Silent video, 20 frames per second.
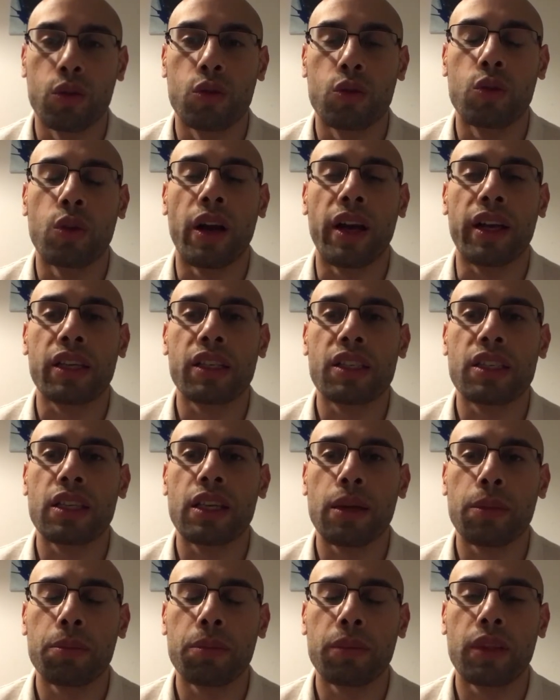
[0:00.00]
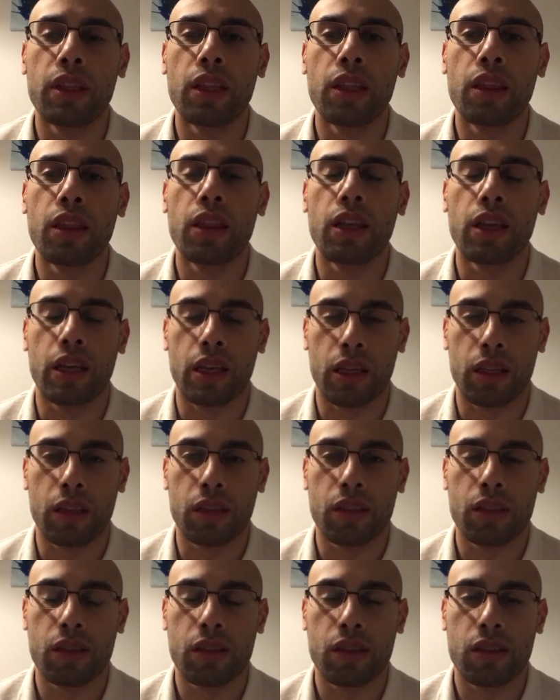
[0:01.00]
to accept the
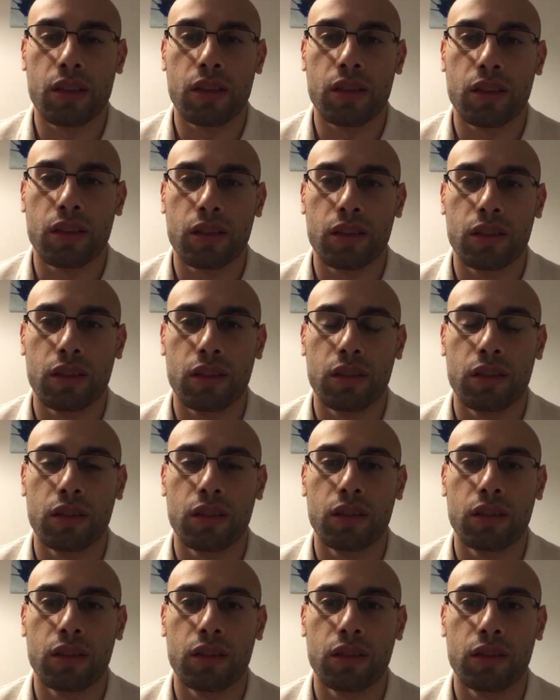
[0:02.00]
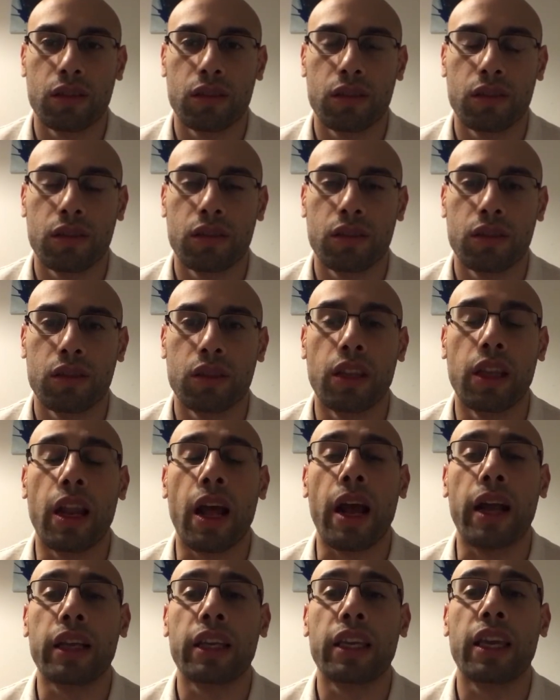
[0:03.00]
things that
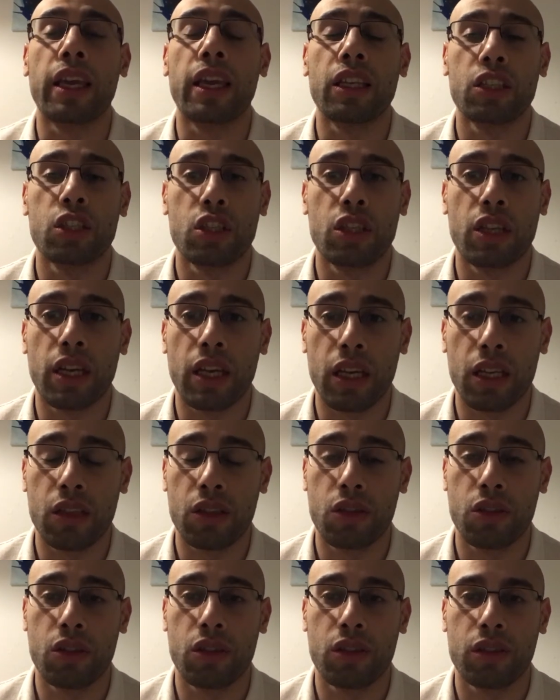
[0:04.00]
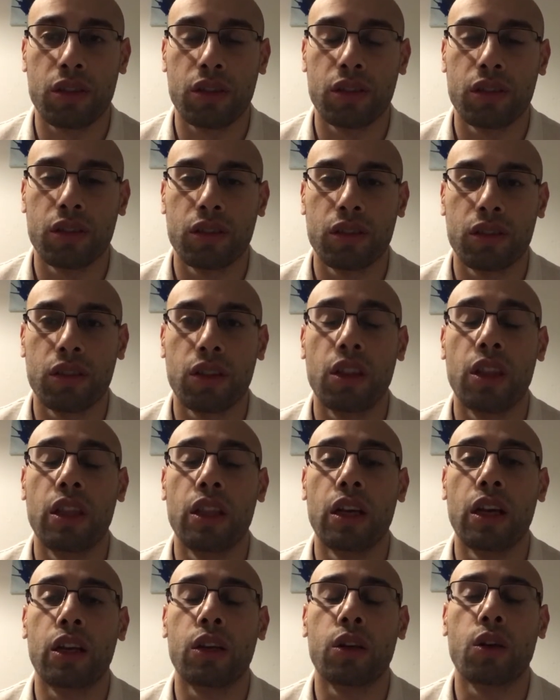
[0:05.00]
I can't change,
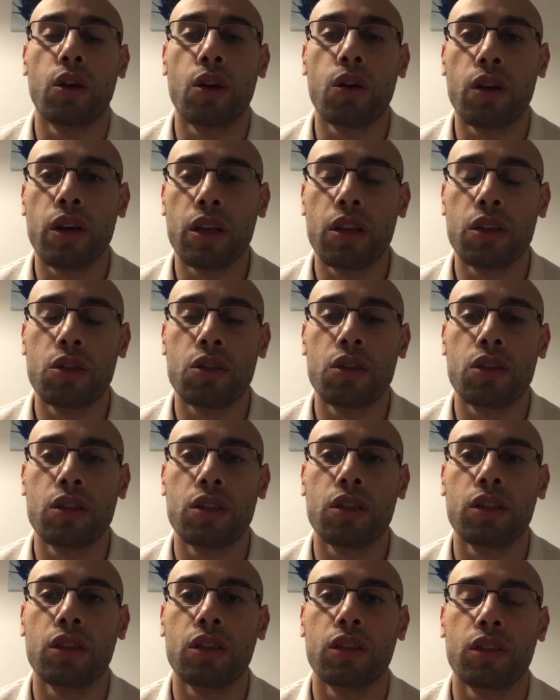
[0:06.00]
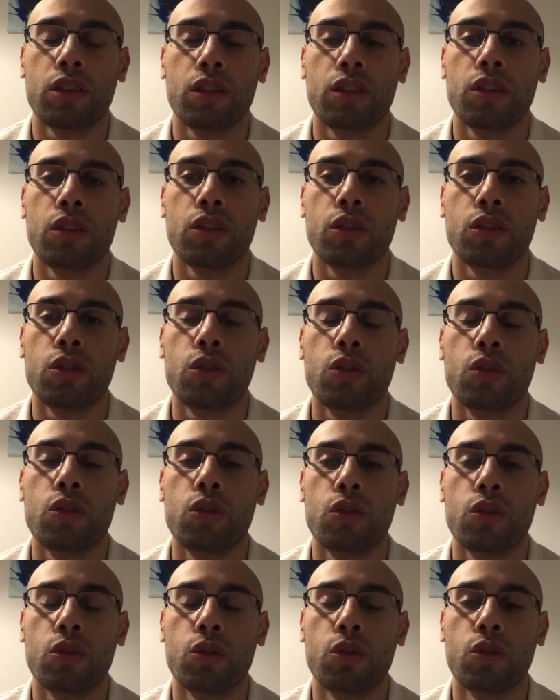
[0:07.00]
the courage
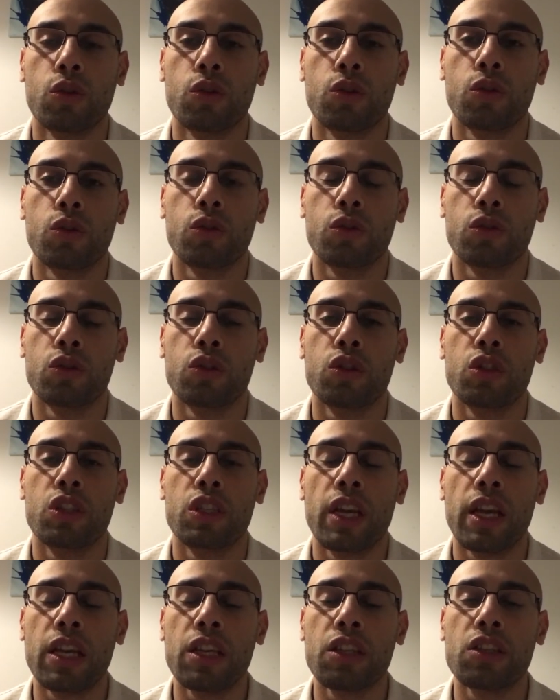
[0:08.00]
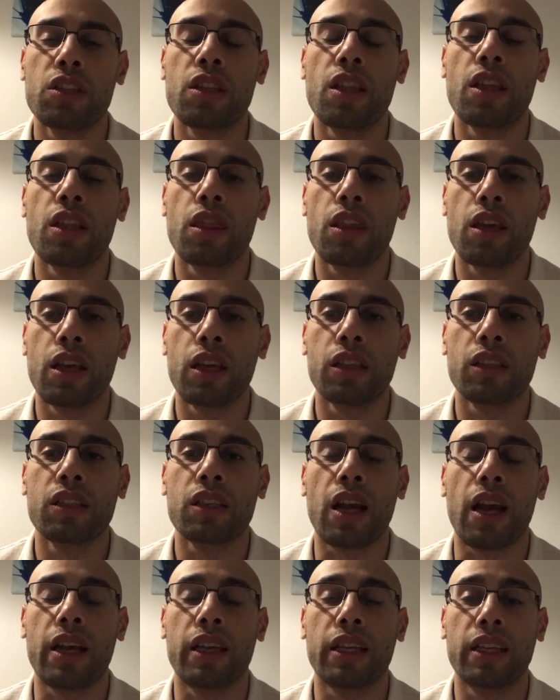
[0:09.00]
to change the things
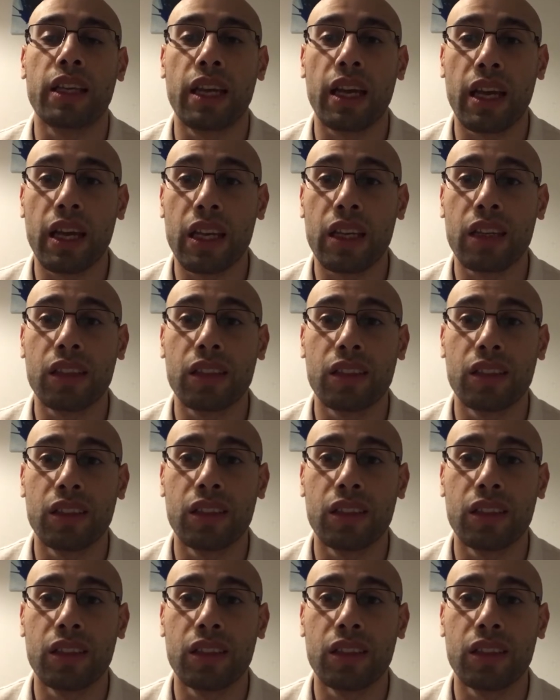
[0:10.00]
I can,